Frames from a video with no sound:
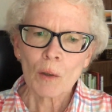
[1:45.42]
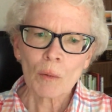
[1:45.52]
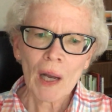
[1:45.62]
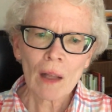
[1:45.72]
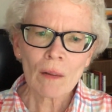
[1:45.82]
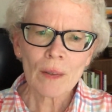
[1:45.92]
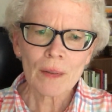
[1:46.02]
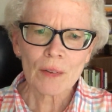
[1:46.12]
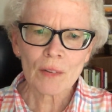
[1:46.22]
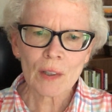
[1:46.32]
Well,
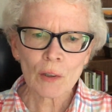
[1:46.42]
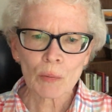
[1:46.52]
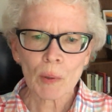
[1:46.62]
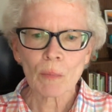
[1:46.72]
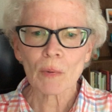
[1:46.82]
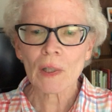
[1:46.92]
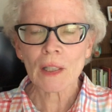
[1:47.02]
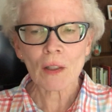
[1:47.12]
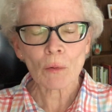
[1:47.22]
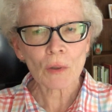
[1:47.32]
since we really
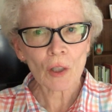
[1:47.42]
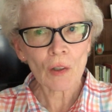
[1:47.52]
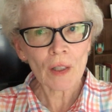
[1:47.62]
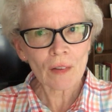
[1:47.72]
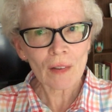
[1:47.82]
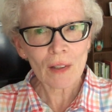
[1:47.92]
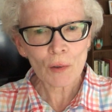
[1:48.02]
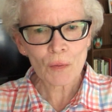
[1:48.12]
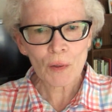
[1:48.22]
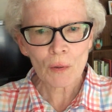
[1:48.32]
don't turn into
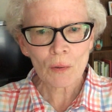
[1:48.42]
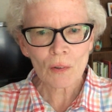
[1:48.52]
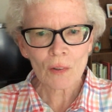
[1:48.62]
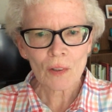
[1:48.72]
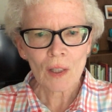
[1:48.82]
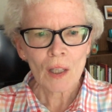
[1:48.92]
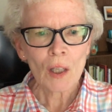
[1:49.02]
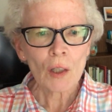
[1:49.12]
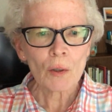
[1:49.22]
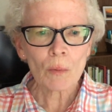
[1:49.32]
these foods,
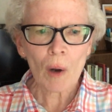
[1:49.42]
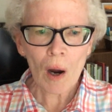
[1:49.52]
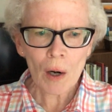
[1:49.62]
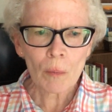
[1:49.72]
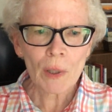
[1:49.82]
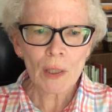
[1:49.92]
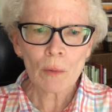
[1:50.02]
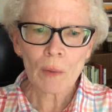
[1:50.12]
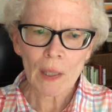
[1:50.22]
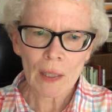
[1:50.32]
you are what
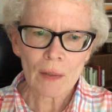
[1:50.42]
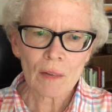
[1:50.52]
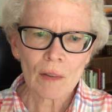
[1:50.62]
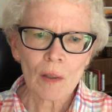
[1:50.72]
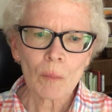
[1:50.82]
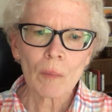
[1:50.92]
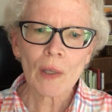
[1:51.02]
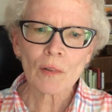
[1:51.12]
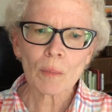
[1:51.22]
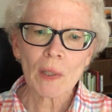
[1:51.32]
you eat
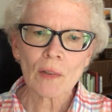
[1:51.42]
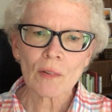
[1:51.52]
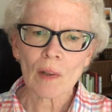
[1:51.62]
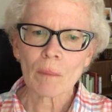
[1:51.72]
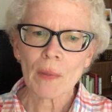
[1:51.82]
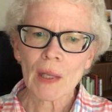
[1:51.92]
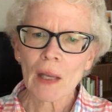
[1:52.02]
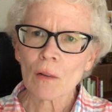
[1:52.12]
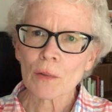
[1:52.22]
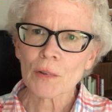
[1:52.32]
must mean something
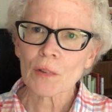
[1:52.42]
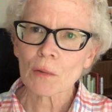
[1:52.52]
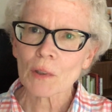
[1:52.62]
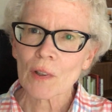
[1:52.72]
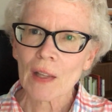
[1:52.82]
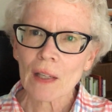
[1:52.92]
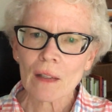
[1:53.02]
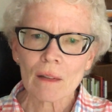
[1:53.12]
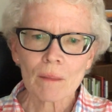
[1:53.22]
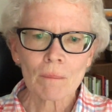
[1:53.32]
else, don't you
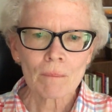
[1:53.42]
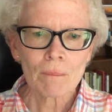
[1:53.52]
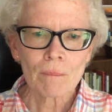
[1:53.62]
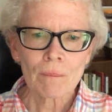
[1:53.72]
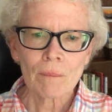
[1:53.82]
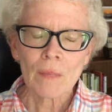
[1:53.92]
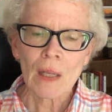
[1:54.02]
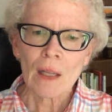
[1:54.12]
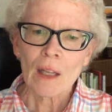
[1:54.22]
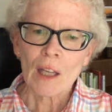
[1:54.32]
think?
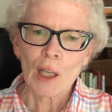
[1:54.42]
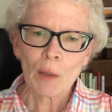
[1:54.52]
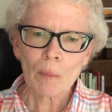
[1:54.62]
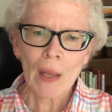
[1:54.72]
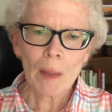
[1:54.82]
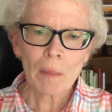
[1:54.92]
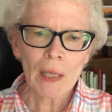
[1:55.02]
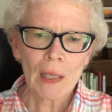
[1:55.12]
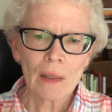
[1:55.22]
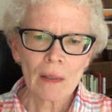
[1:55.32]
It may
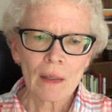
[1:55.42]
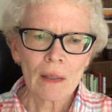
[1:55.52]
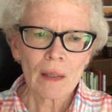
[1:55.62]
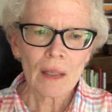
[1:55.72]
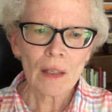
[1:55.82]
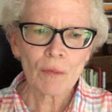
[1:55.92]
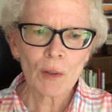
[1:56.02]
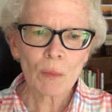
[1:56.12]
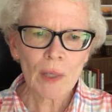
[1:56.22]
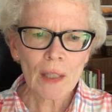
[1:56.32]
mean if
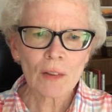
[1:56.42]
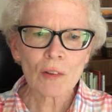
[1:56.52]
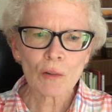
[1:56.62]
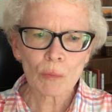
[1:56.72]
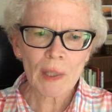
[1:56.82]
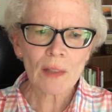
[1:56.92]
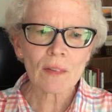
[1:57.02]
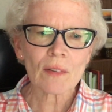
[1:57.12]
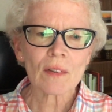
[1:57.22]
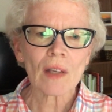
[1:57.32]
you eat
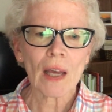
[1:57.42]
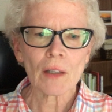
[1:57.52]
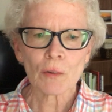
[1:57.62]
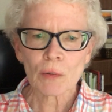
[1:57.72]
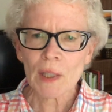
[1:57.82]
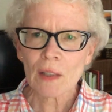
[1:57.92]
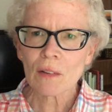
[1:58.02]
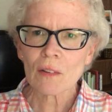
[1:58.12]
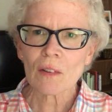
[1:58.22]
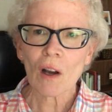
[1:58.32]
sweets and
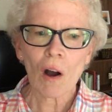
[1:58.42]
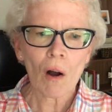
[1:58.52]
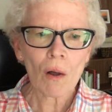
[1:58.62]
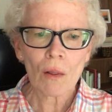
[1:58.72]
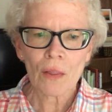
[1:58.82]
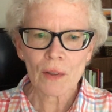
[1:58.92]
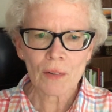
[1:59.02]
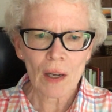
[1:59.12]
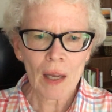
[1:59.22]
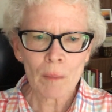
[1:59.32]
treats all the
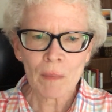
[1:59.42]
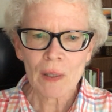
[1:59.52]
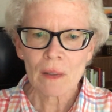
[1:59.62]
time,